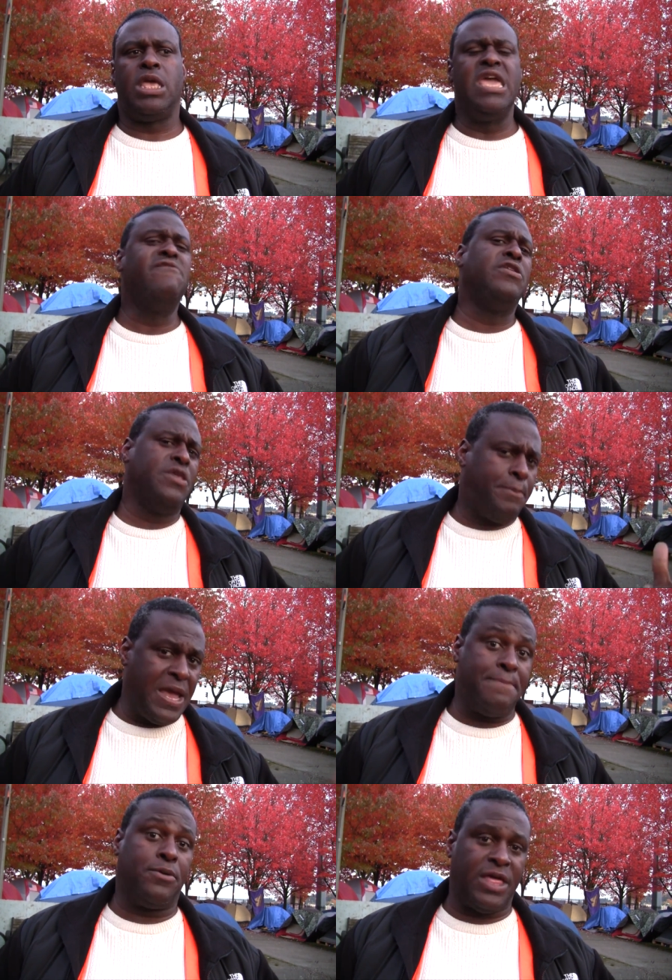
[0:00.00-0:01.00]
even the
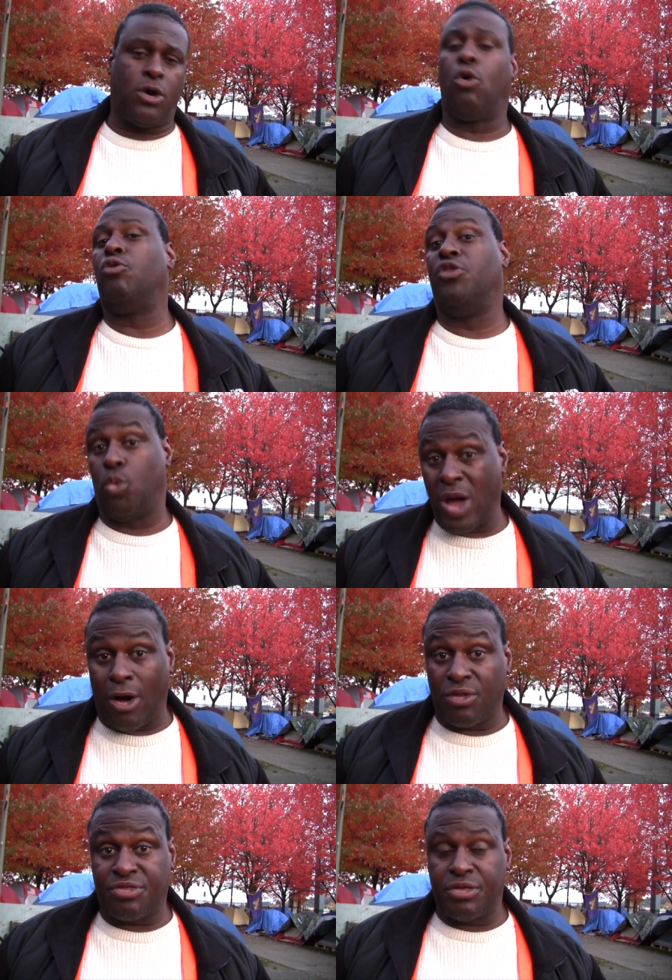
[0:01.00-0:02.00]
people that hold the
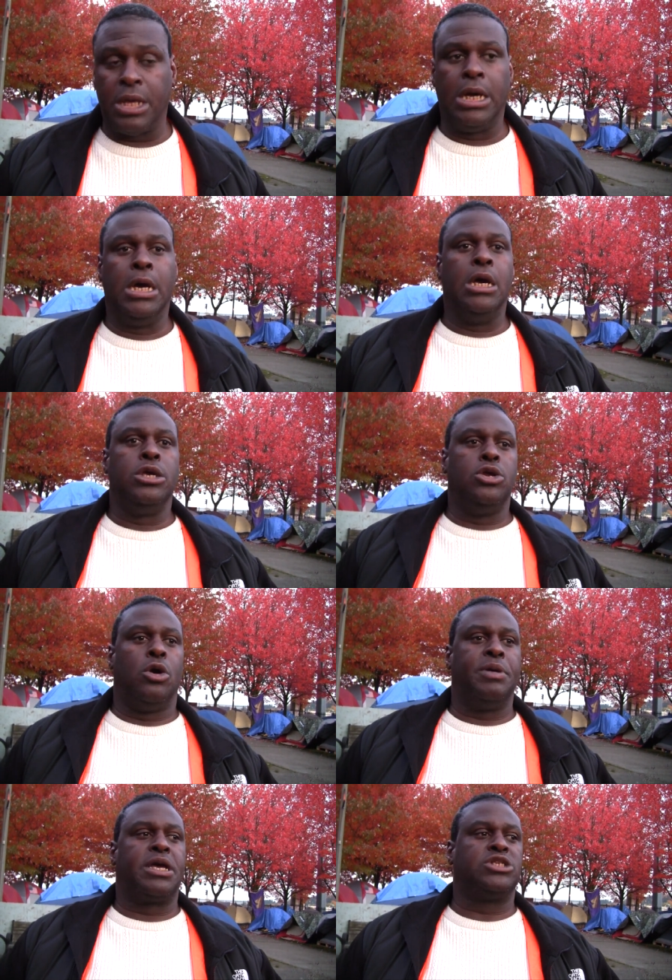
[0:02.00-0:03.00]
wealth, you
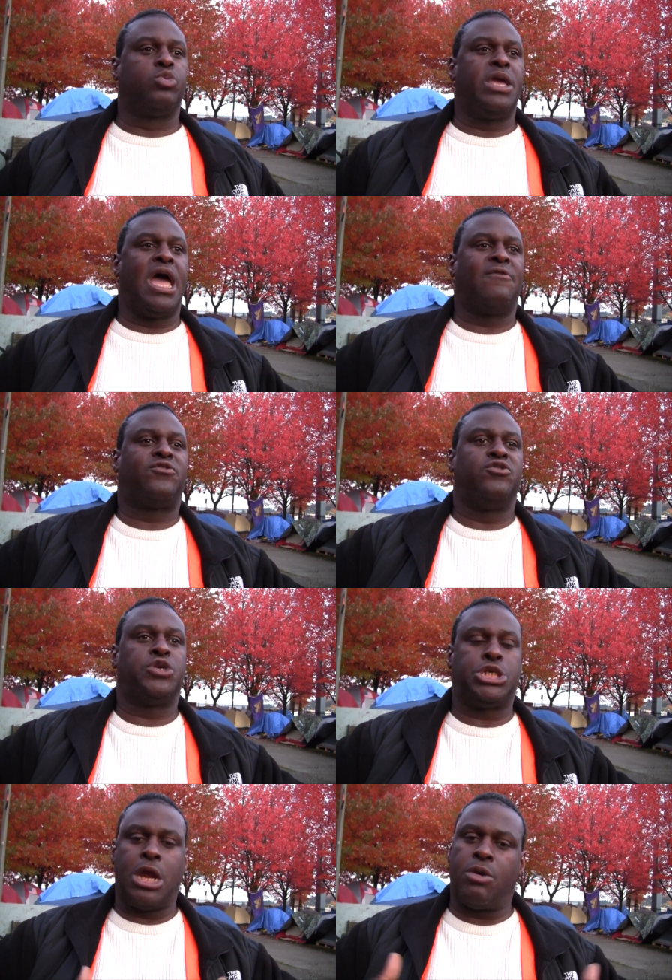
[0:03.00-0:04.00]
know, because we have to
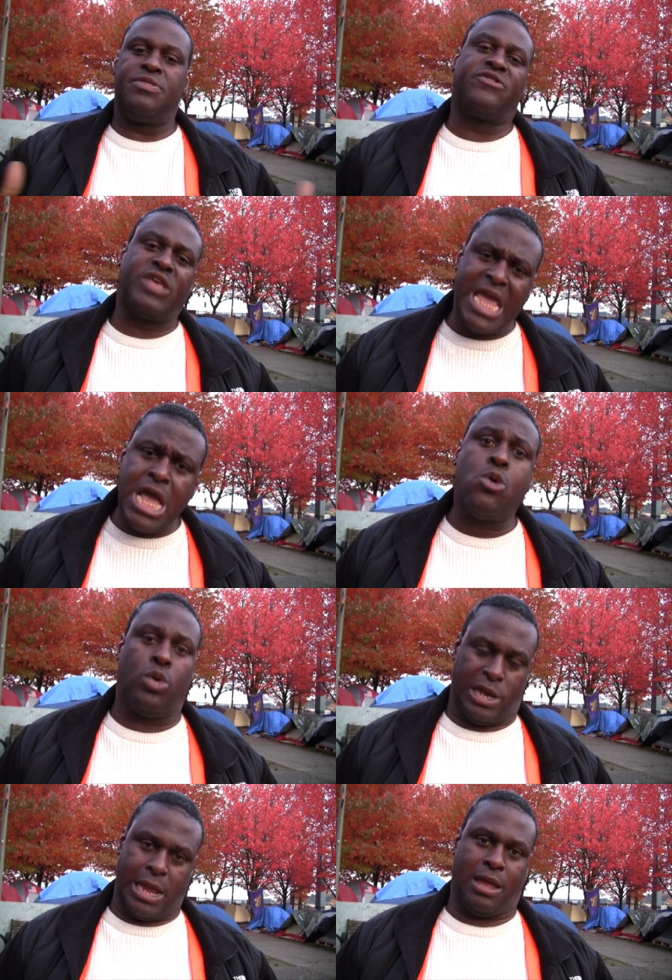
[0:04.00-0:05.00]
share in this
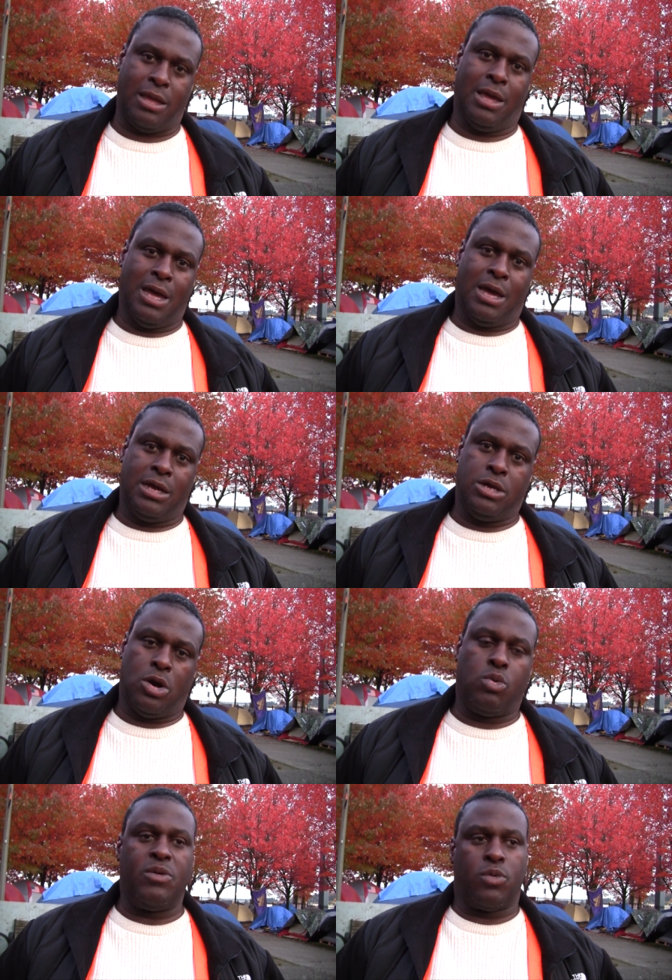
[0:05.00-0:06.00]
equally. You
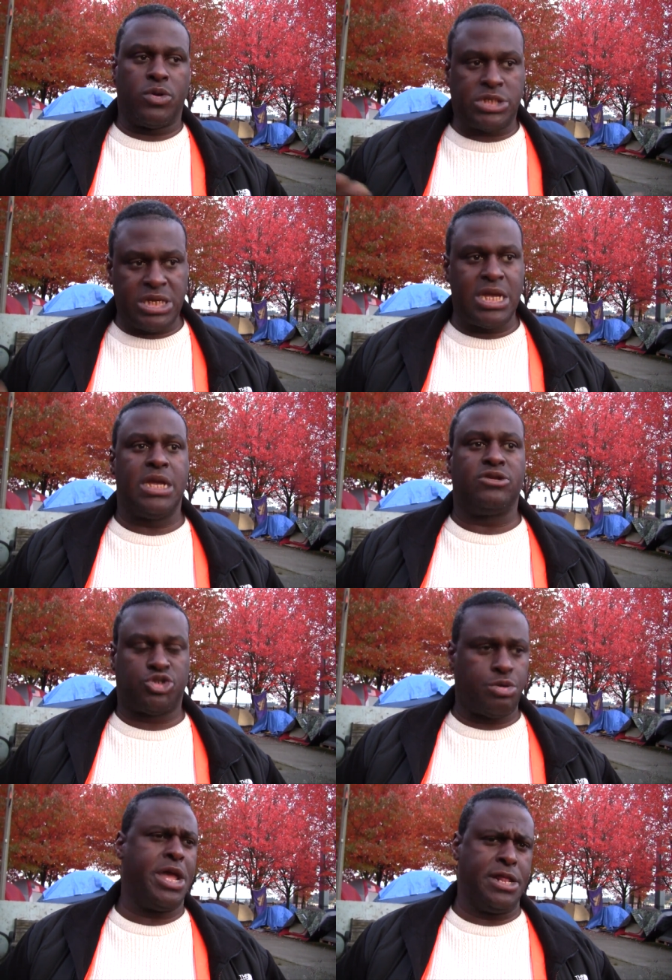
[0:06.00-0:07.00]
know, we, we're seeing
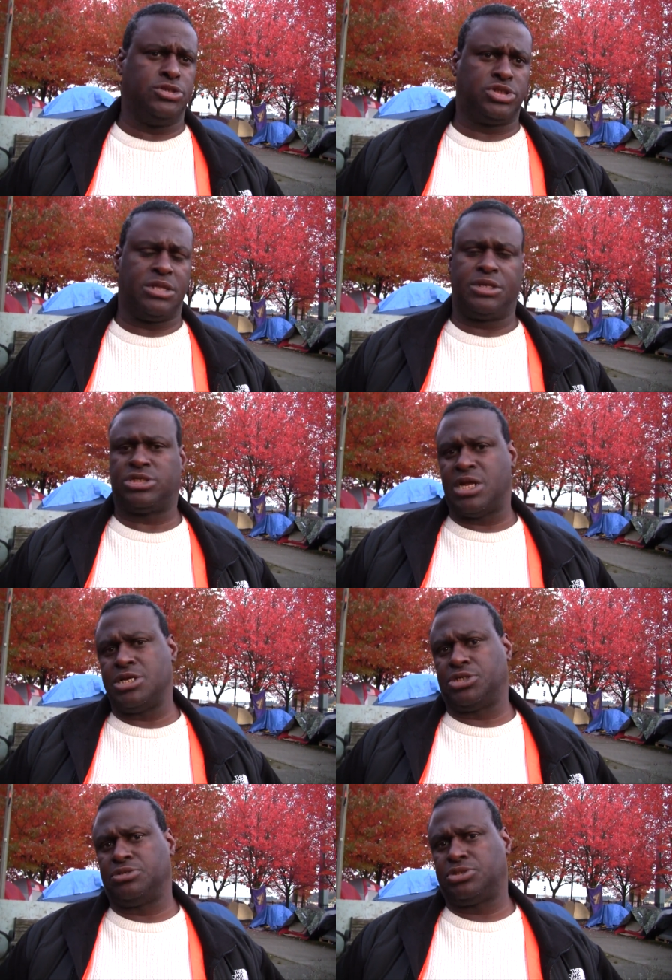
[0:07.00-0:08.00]
trends in this
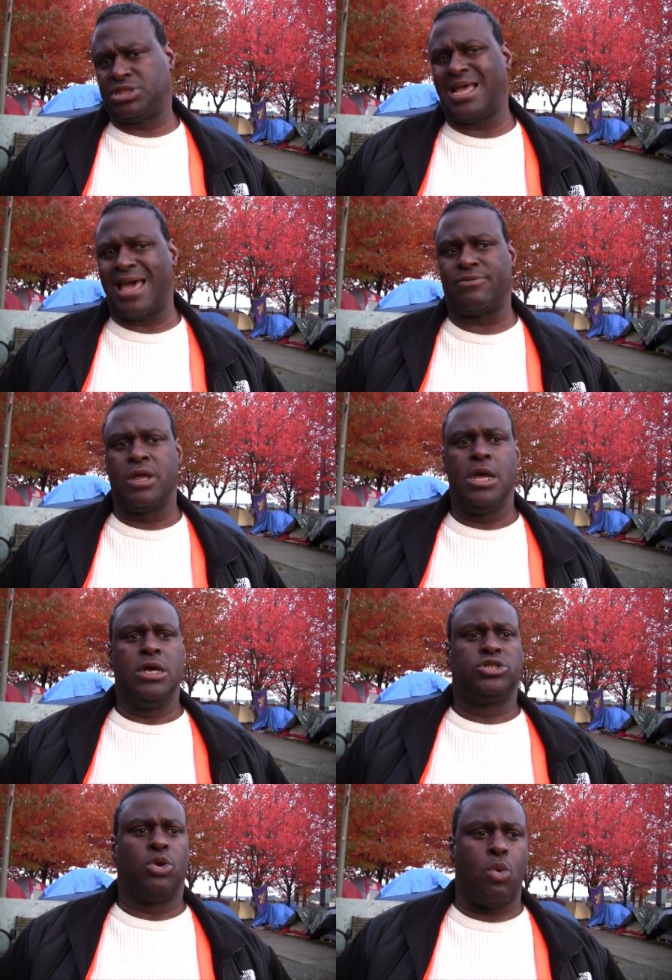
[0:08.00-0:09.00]
nation set
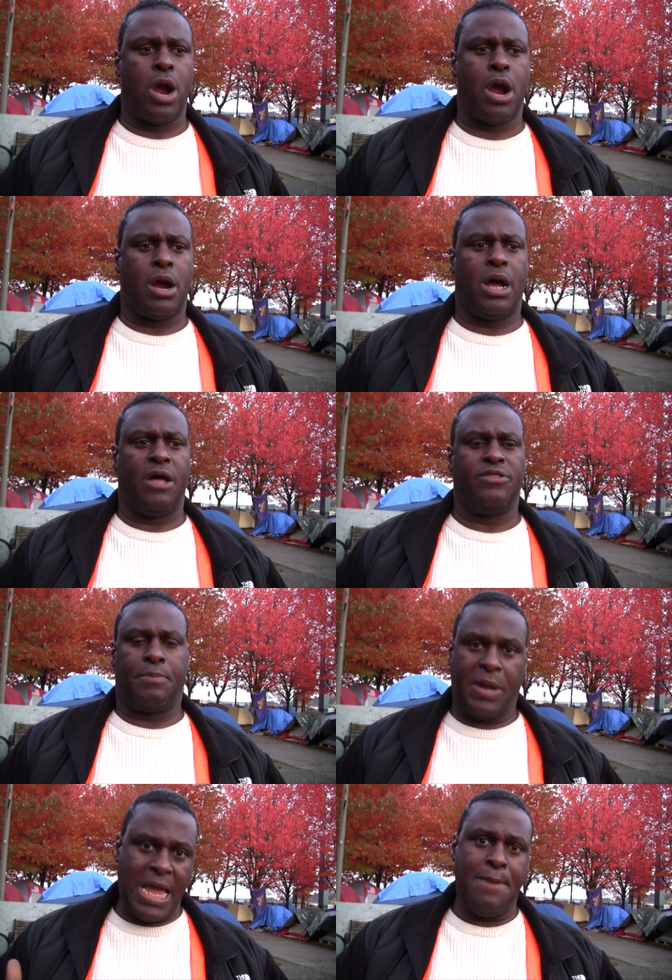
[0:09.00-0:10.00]
to where uh, the
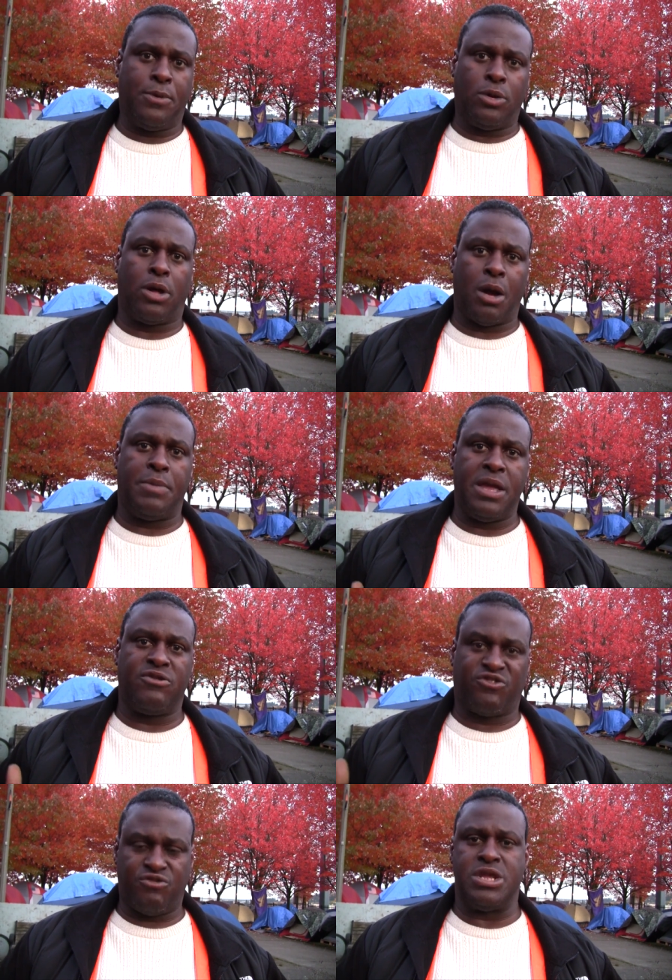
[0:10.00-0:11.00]
people are
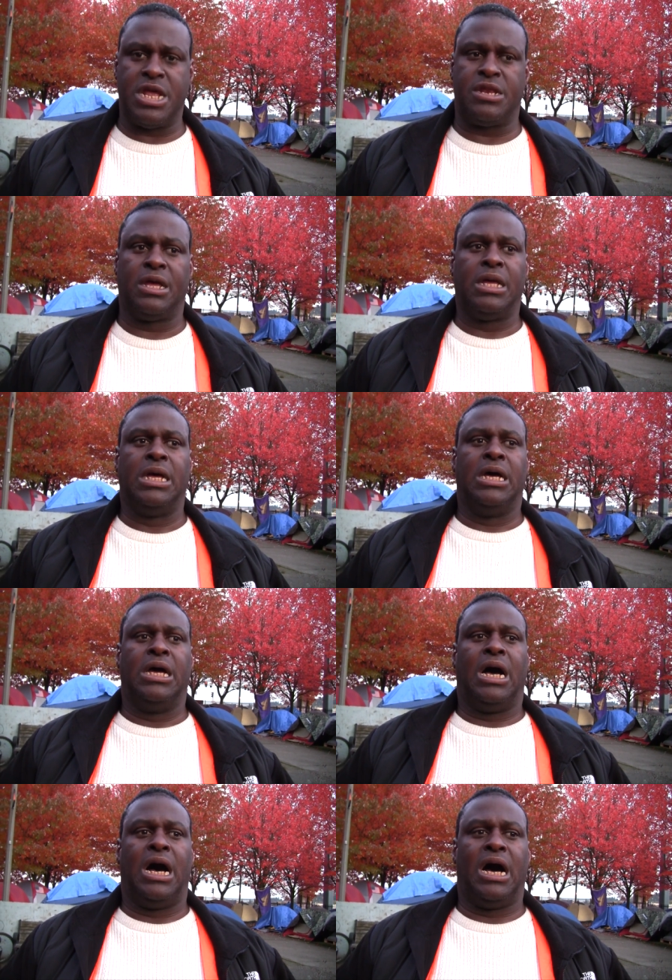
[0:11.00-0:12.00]
being treated
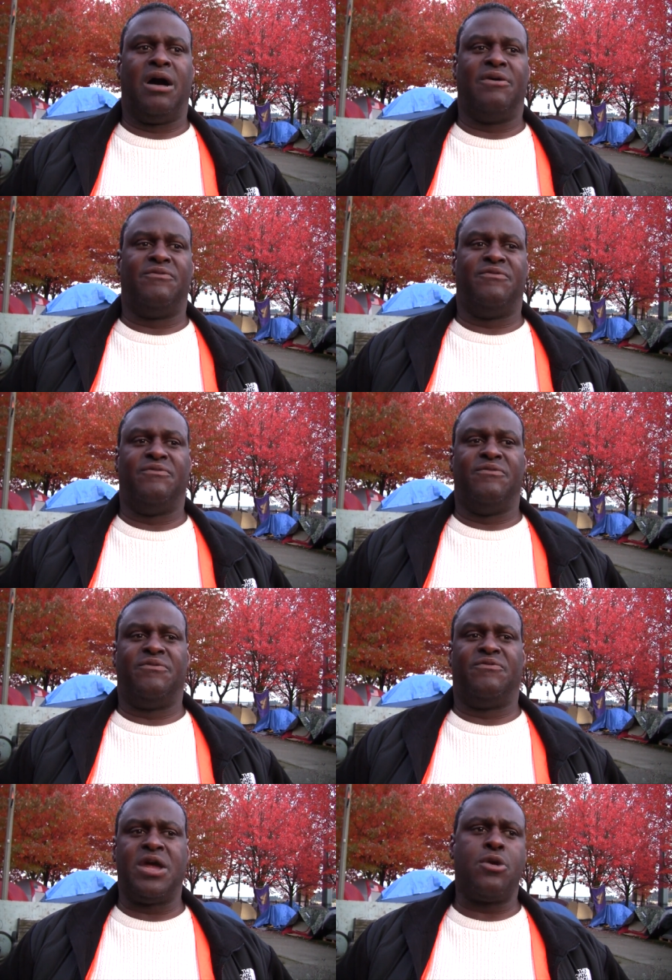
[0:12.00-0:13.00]

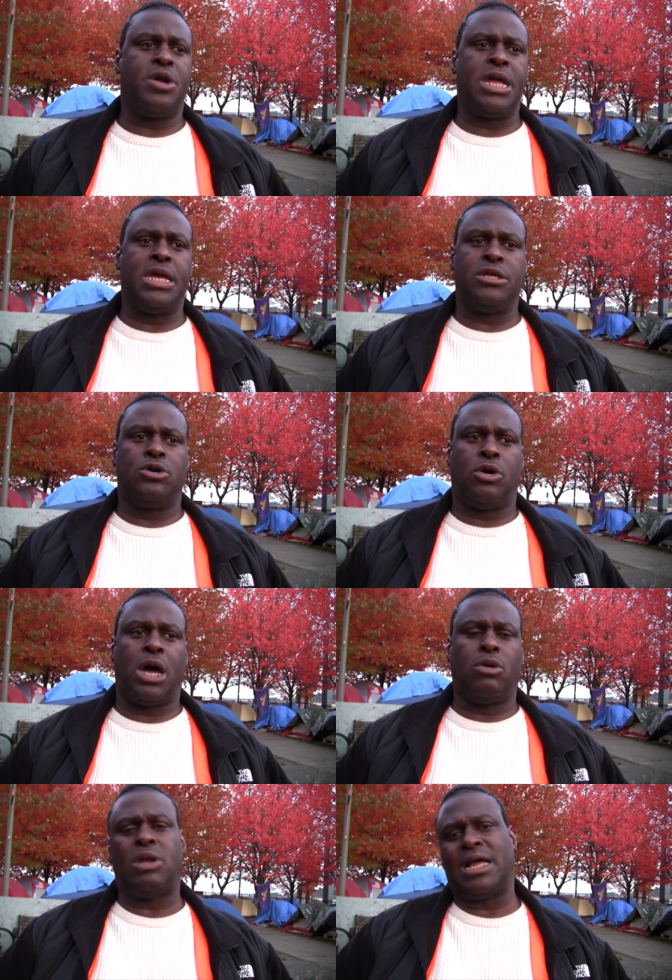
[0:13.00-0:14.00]
uh, very, you know,
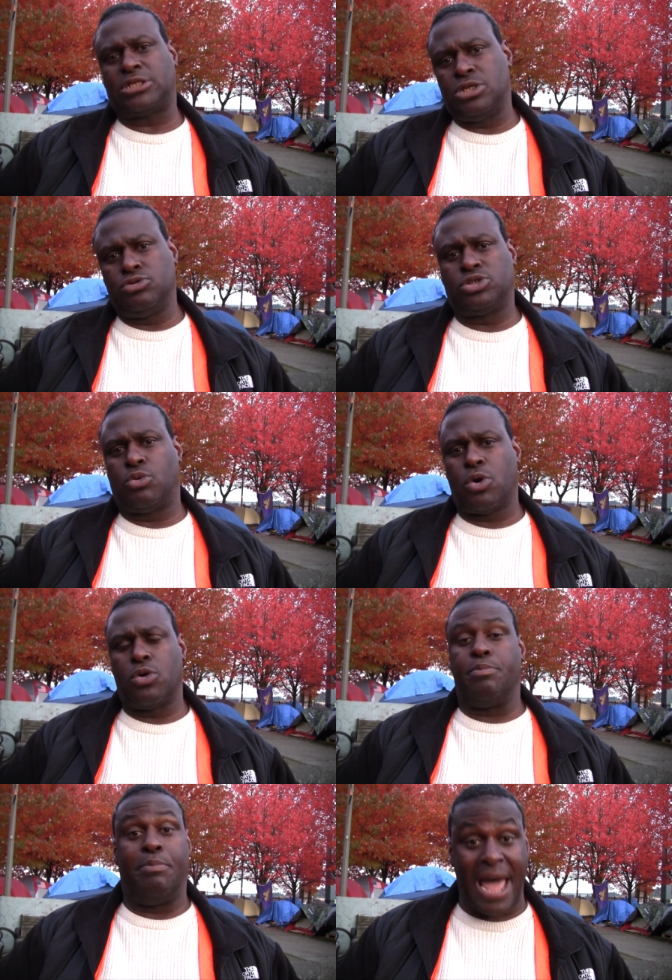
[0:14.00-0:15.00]
I don't like to use the
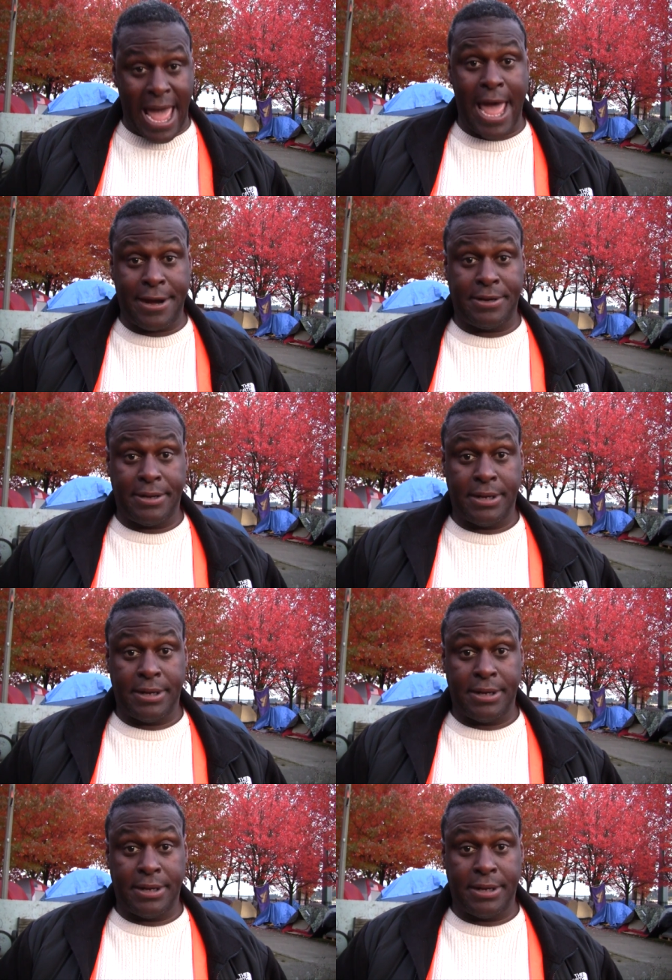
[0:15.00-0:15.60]
word bad,